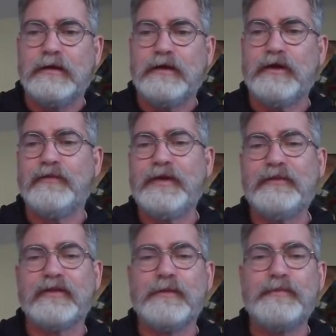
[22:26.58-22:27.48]
could have
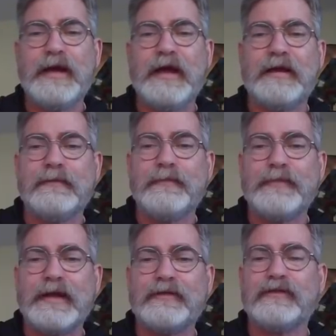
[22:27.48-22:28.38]
easily been
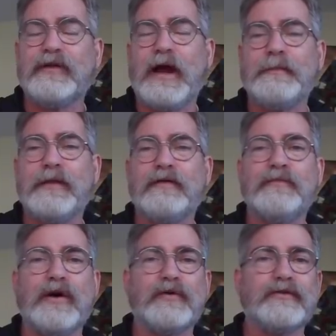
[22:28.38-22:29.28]
at the time of
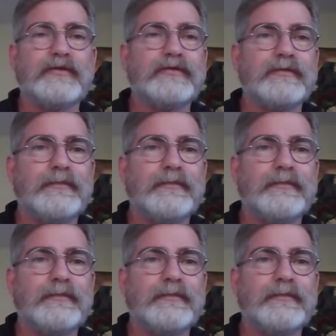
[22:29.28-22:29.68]
Moses.